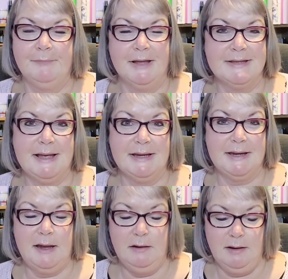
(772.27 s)
on
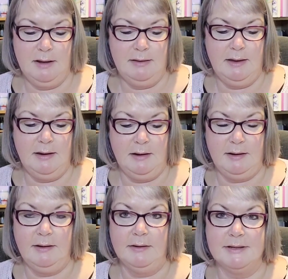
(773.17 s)
Saturday, and then I
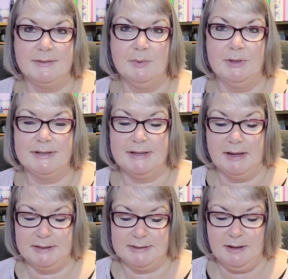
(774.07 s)
can knit the smallest
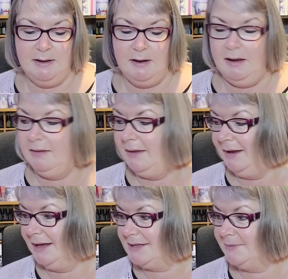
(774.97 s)
size, and then
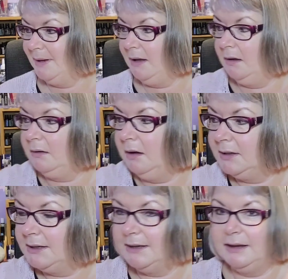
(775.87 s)
next week I'd like
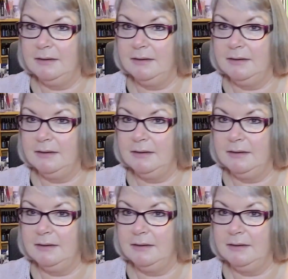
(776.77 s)
to knit